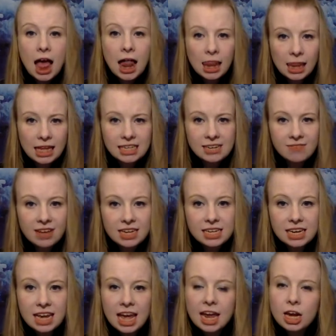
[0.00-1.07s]
let's
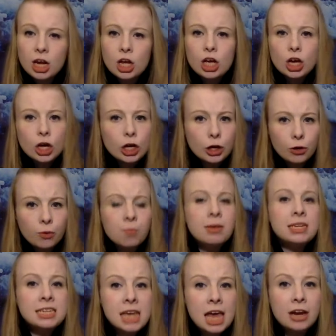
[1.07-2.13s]
investigate. Who?
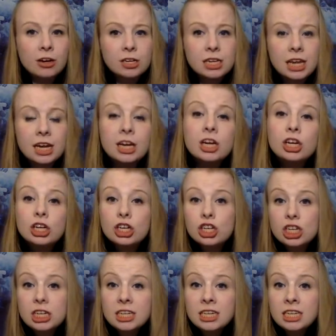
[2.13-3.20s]
Miss Sanderson.
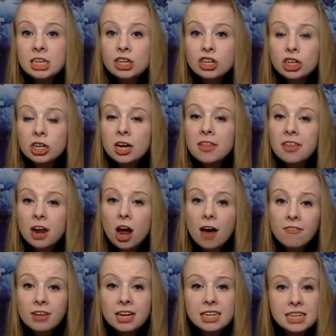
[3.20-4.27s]
She is a teacher that
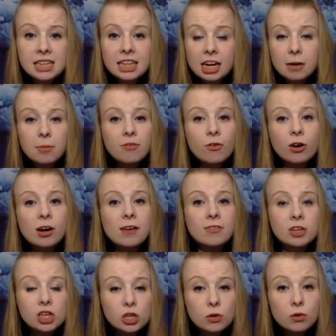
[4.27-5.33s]
often isn't there before or
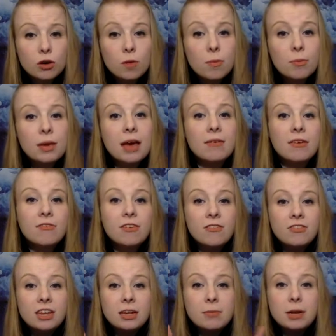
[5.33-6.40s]
after school, but we have a
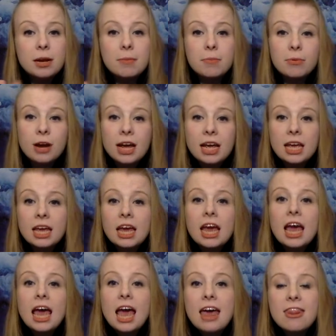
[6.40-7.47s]
15-minute break,
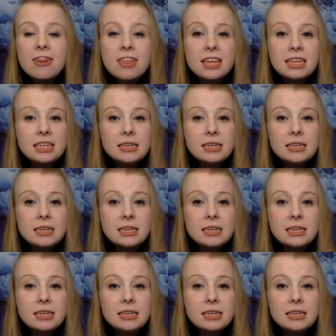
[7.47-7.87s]
and this